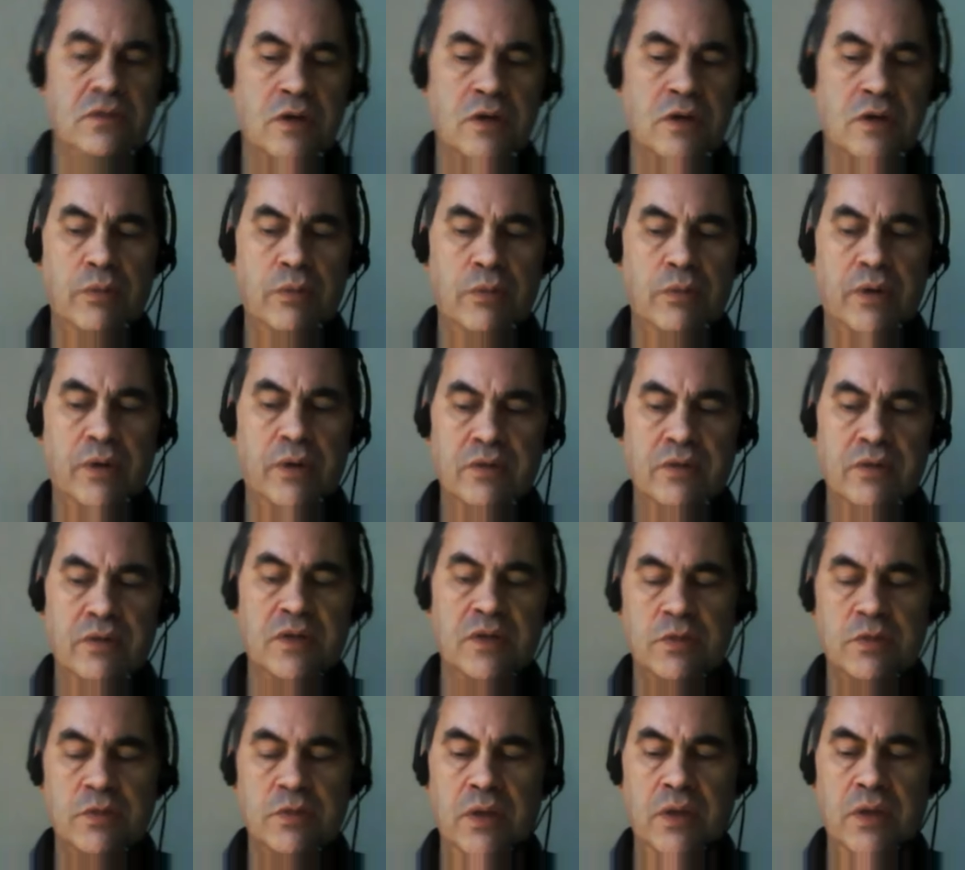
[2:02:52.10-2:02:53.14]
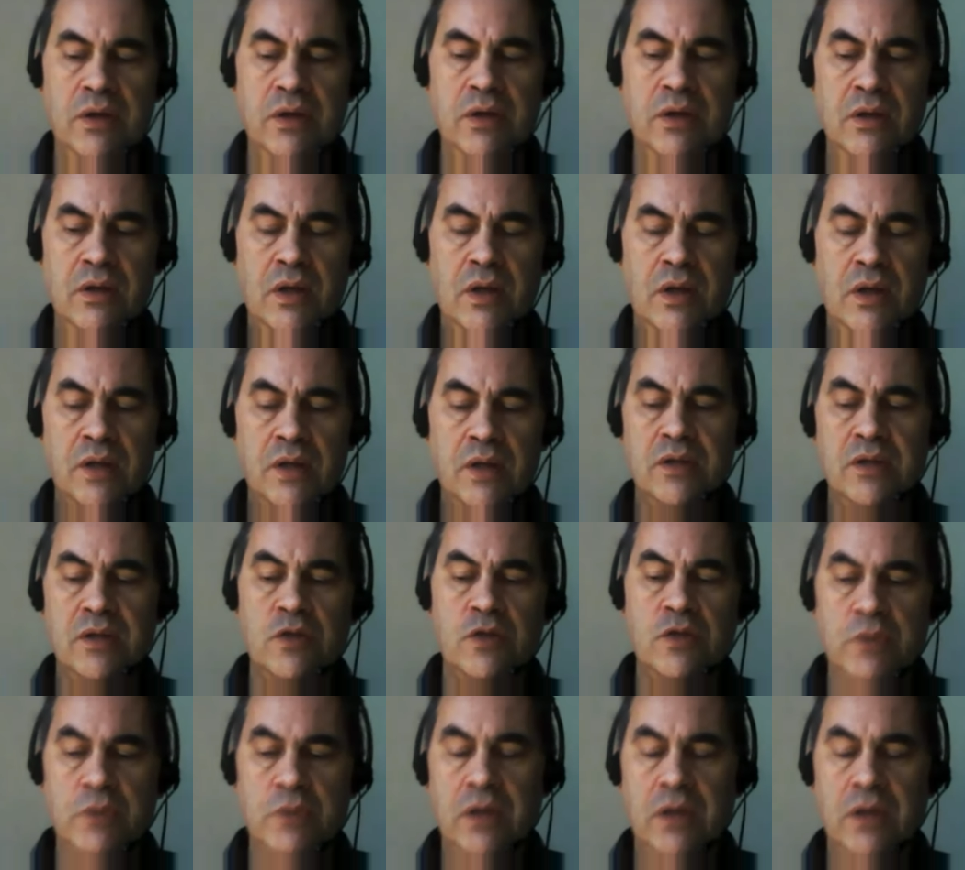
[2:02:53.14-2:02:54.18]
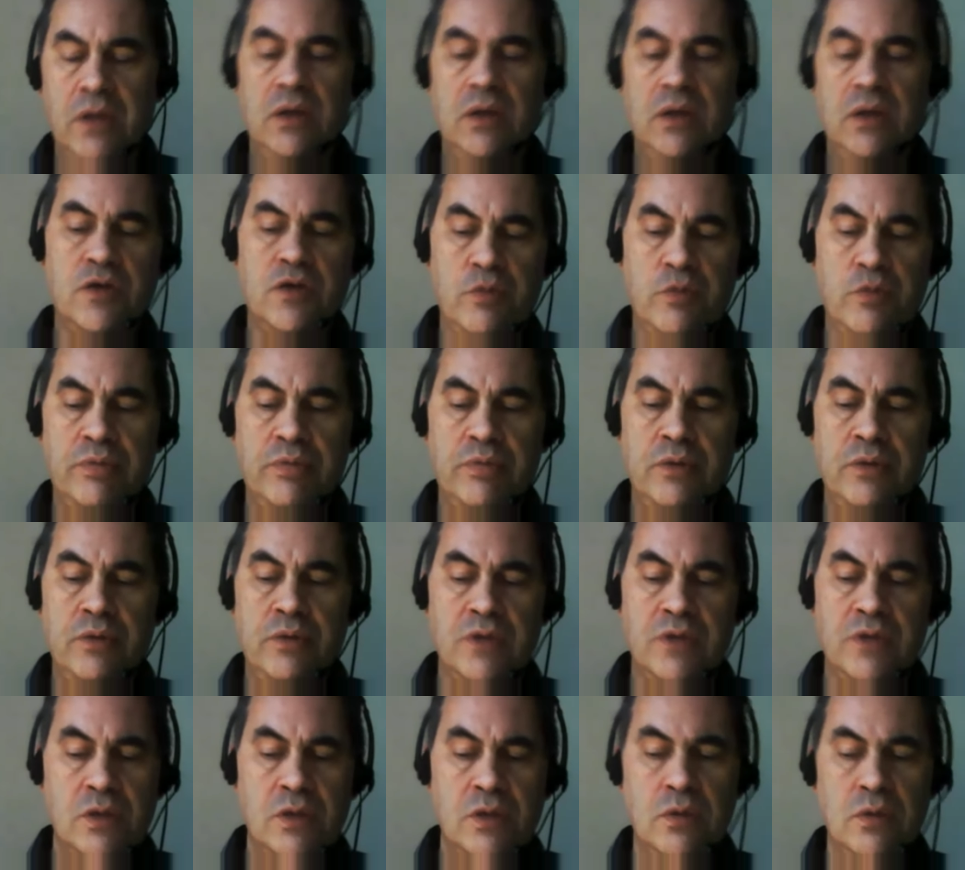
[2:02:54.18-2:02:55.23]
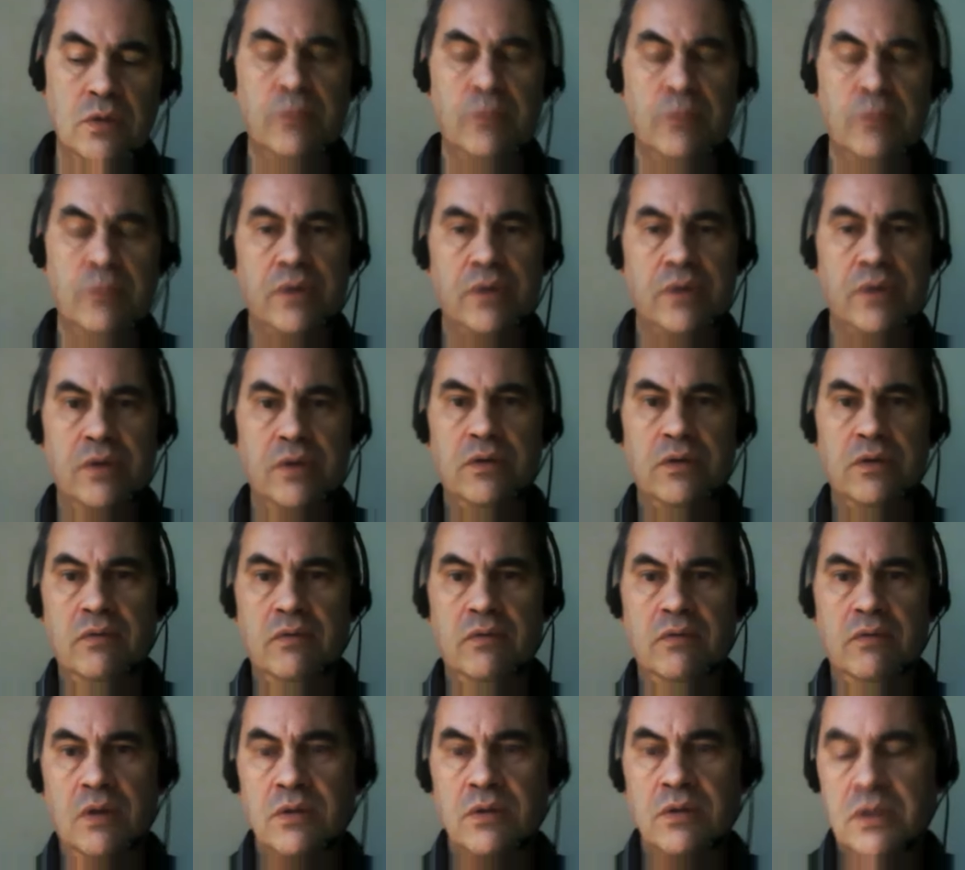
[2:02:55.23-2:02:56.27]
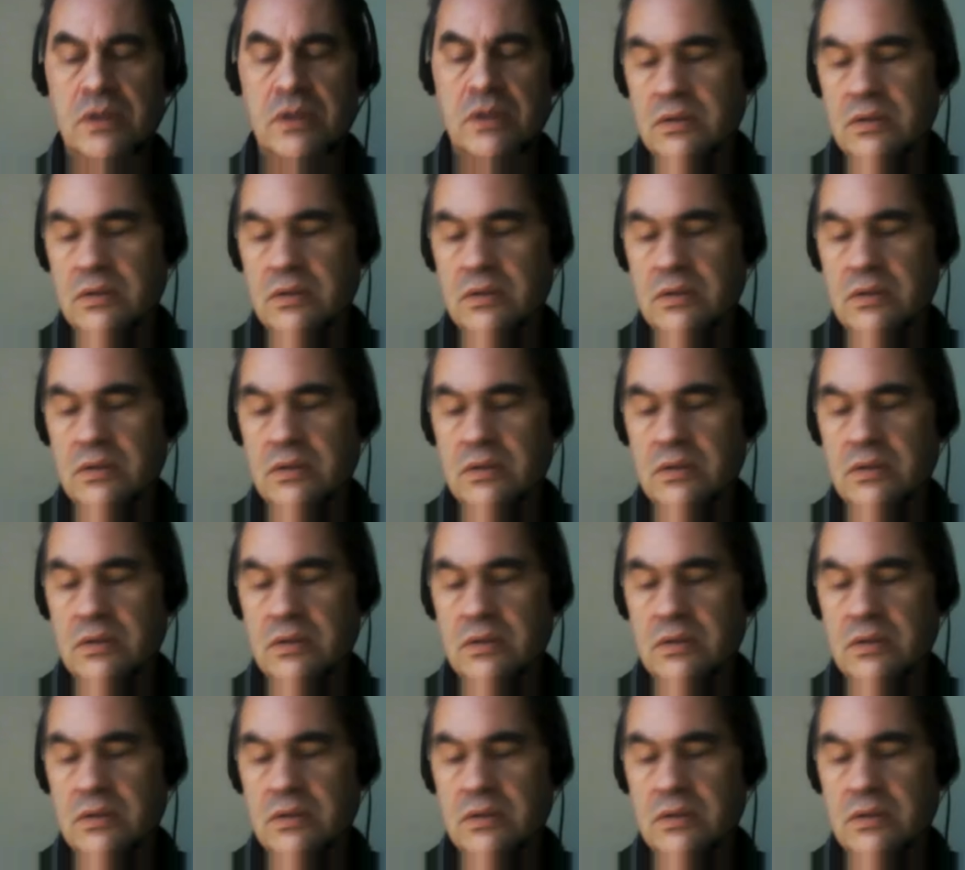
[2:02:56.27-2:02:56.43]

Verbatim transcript: part of sense making, and sense making is the processual part of context.